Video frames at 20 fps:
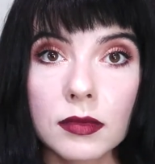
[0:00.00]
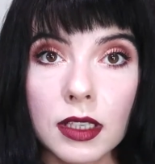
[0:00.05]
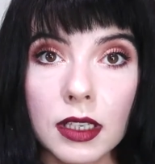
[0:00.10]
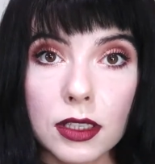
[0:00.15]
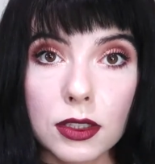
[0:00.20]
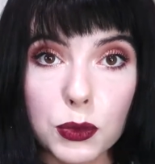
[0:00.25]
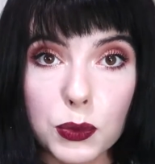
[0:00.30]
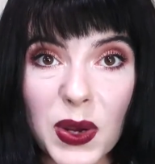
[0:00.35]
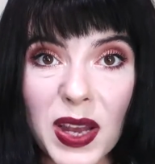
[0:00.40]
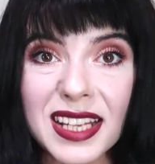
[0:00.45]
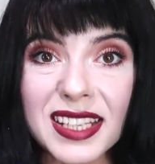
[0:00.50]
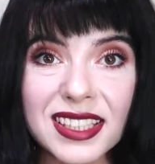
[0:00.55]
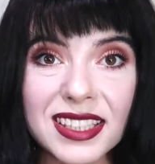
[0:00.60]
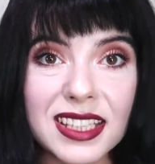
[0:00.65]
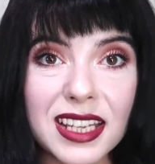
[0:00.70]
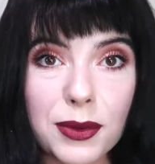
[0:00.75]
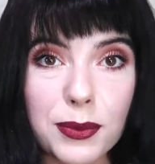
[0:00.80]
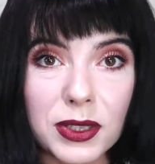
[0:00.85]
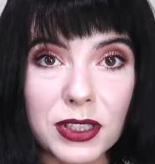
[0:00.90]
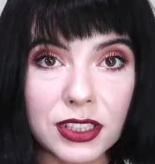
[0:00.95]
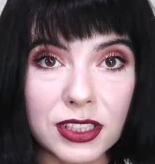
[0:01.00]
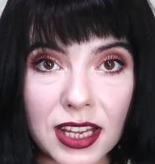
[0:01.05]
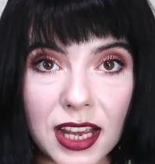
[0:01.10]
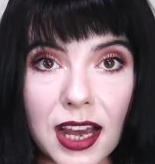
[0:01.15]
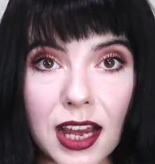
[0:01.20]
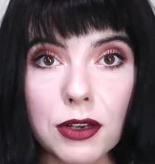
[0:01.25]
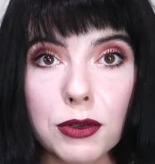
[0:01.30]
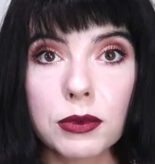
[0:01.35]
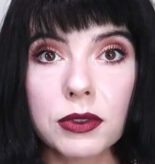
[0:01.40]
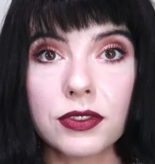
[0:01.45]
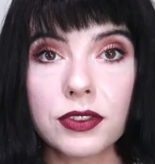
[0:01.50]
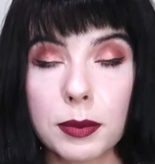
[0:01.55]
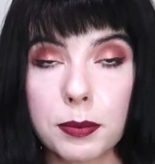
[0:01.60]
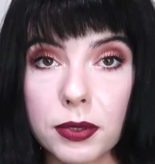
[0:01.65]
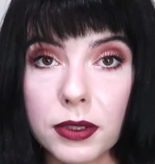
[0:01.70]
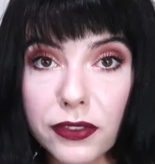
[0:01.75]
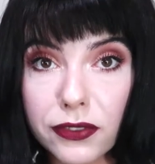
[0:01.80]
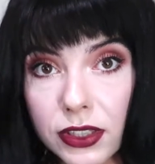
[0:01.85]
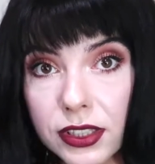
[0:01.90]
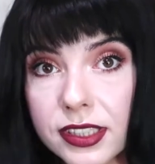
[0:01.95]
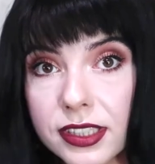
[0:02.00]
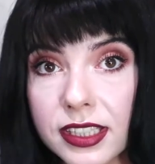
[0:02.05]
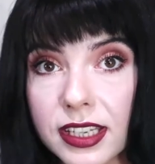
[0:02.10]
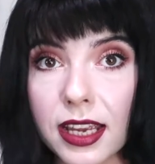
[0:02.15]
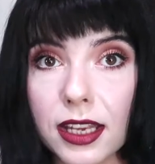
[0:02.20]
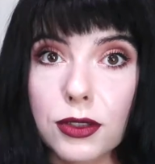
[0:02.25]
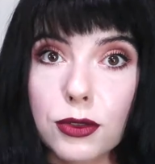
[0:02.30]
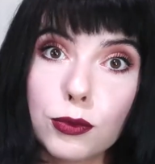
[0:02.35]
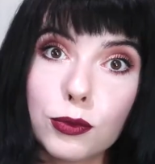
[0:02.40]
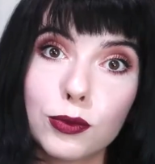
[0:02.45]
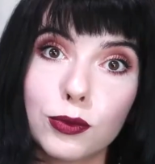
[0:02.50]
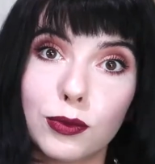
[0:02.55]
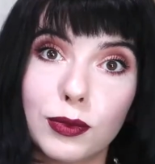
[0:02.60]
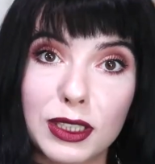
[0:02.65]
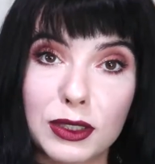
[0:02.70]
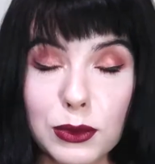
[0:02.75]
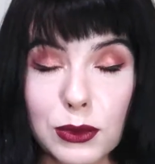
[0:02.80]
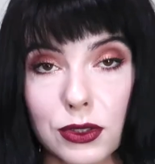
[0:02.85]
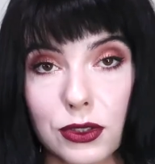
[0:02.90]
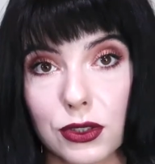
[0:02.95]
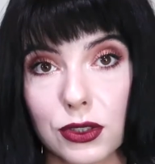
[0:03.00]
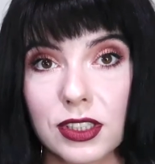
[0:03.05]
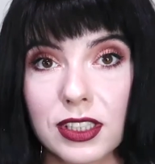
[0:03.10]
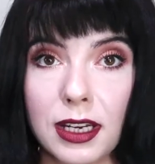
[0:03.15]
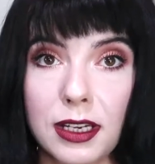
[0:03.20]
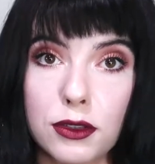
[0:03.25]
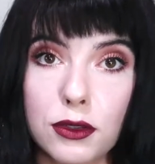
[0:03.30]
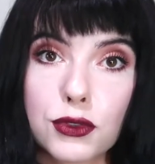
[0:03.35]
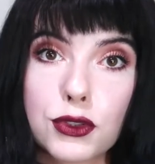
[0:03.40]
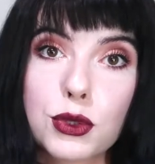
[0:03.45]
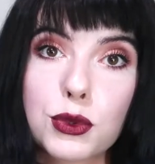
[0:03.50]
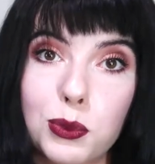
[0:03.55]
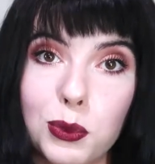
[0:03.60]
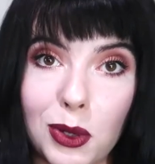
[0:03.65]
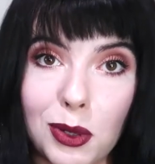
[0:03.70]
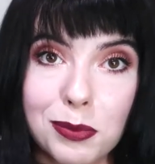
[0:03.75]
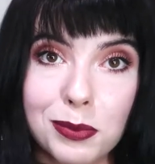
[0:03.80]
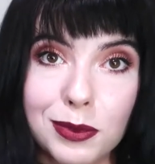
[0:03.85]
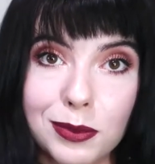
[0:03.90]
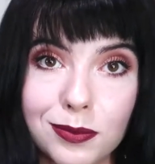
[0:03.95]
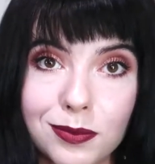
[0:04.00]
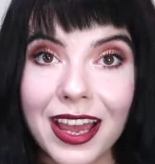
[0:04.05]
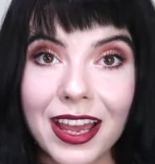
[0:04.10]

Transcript: and once they were done with the previous set, we could just kind of swap.